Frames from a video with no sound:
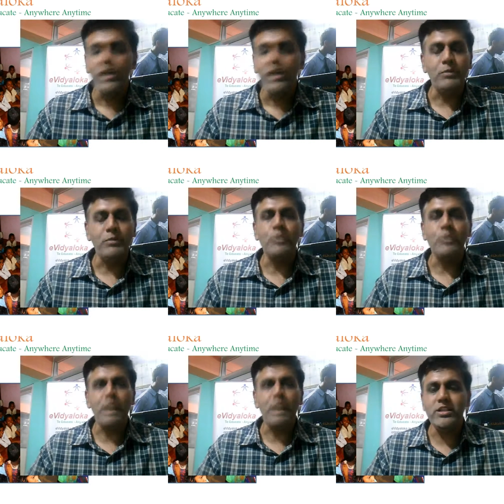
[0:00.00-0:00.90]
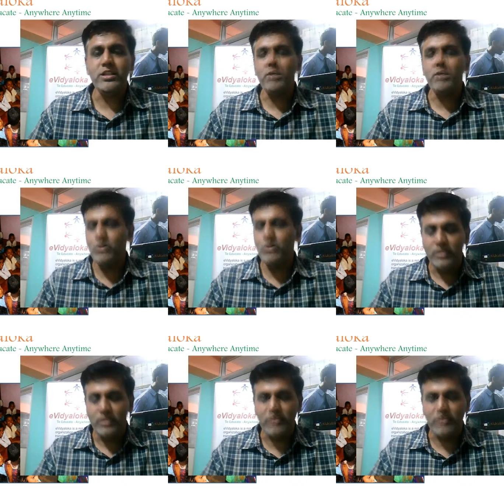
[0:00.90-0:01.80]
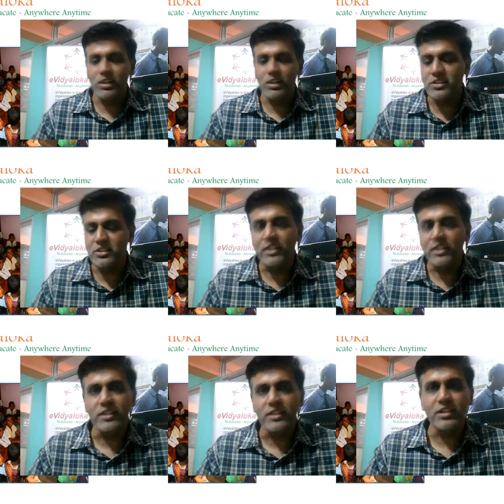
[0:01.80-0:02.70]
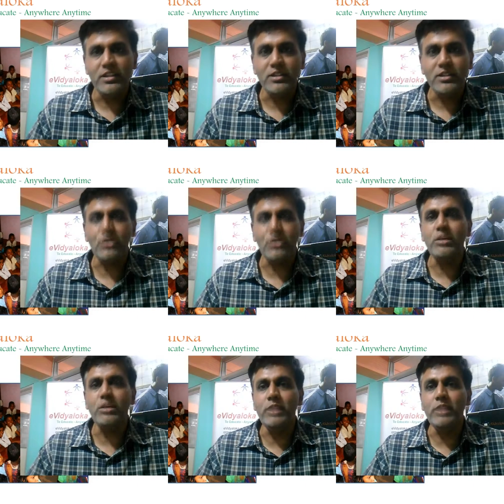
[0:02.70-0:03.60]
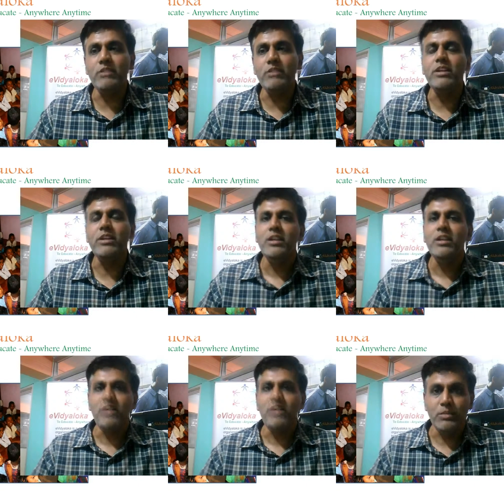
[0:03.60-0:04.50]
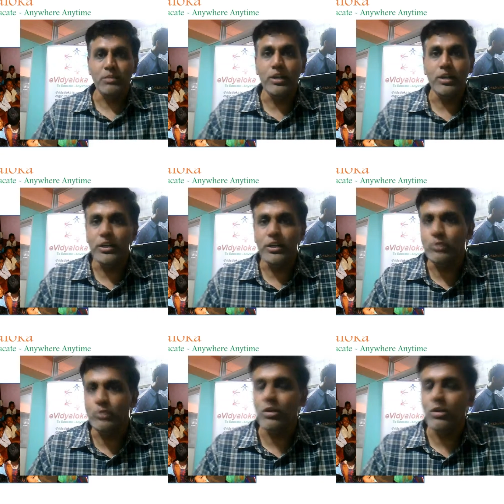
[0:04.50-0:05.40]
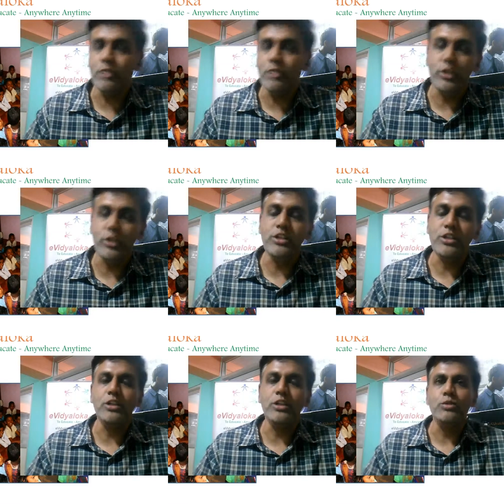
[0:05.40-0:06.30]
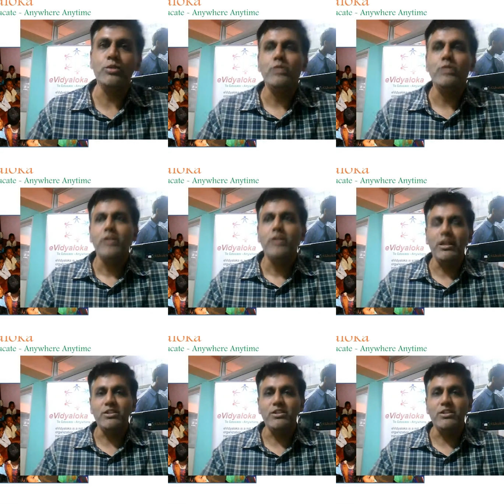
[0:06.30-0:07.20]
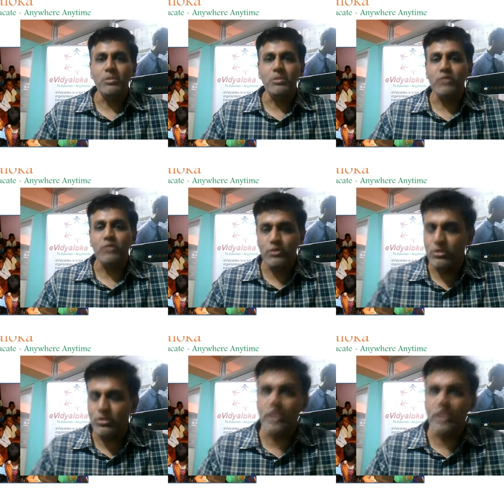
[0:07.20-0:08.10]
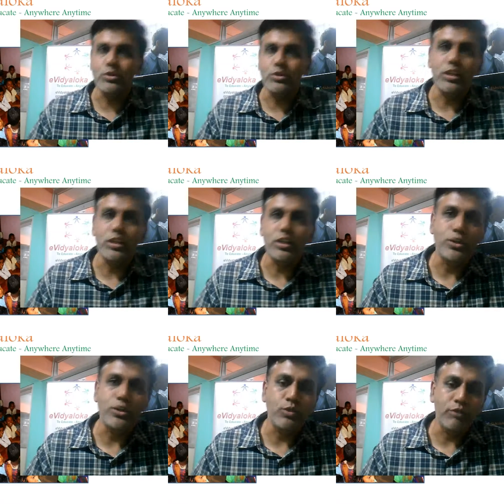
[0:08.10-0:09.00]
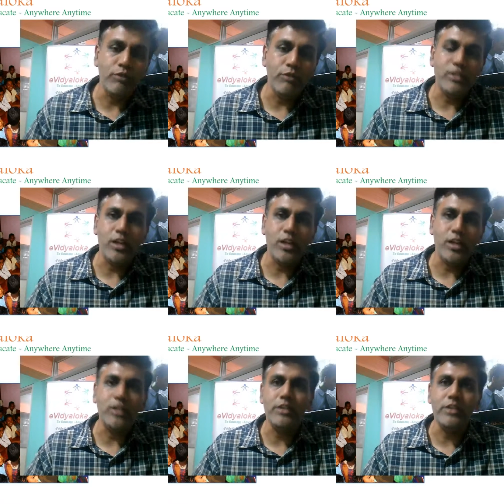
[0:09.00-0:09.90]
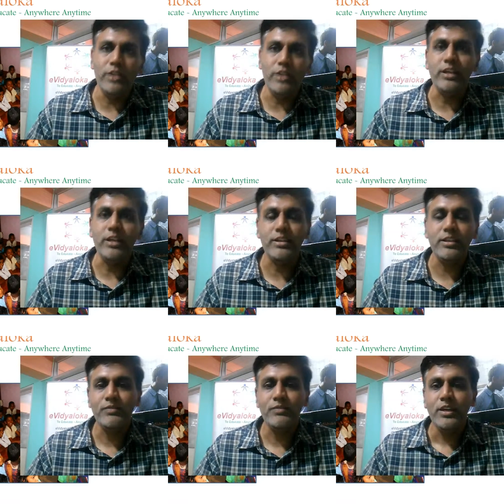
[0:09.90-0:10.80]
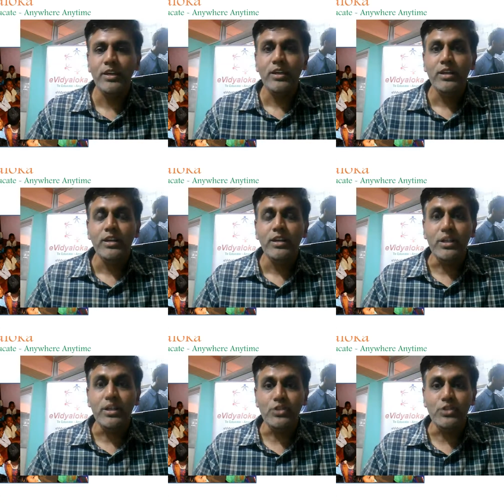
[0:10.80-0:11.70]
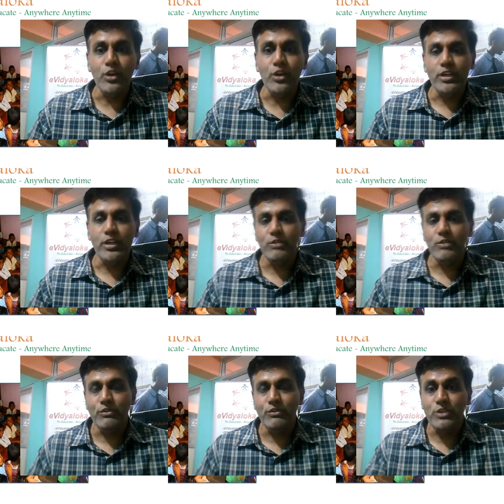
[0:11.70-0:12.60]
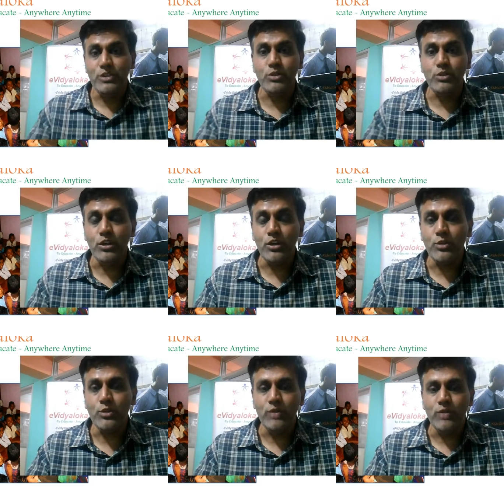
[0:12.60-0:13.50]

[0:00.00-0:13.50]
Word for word: I'm someone who is passionate about technology and strongly believe in its ability to or the potential to address some of the chronic social issues we face in our country today. It's a joy first to talk to you